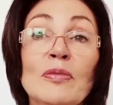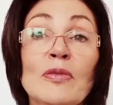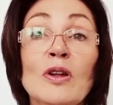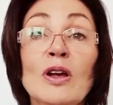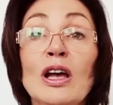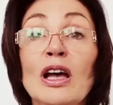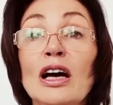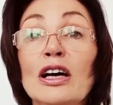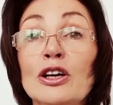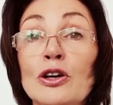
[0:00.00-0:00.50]

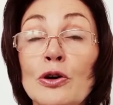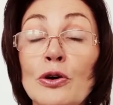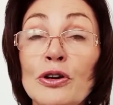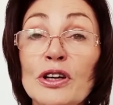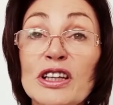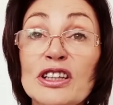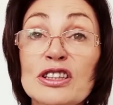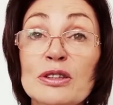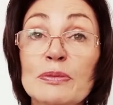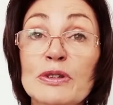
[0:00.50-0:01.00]
According to
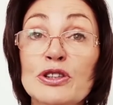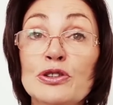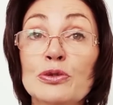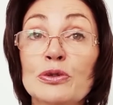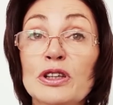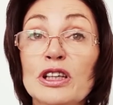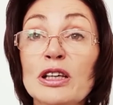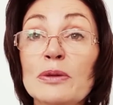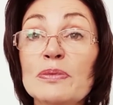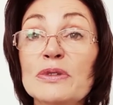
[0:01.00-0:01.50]
Mitchell
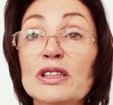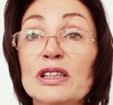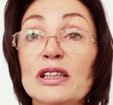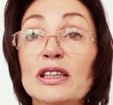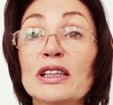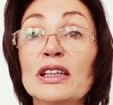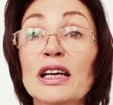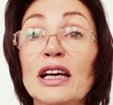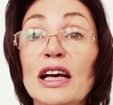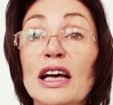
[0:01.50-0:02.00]
Gibson,
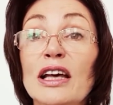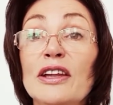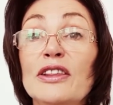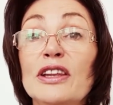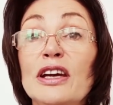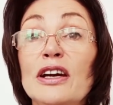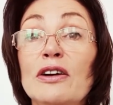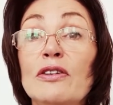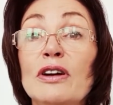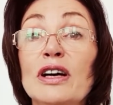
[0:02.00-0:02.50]
there
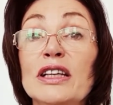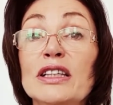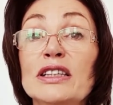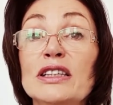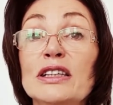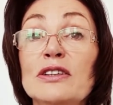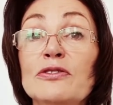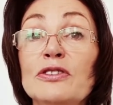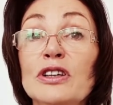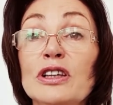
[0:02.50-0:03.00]
are
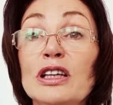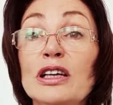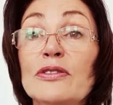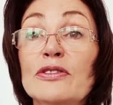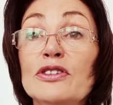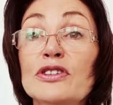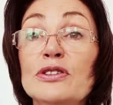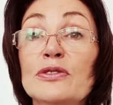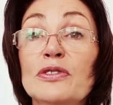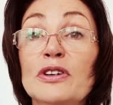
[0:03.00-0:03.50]
different levels
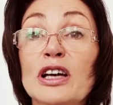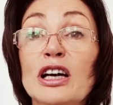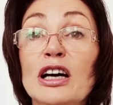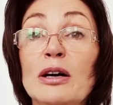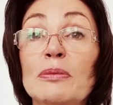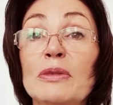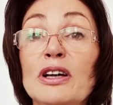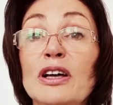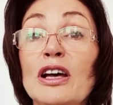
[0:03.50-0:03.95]
of karma.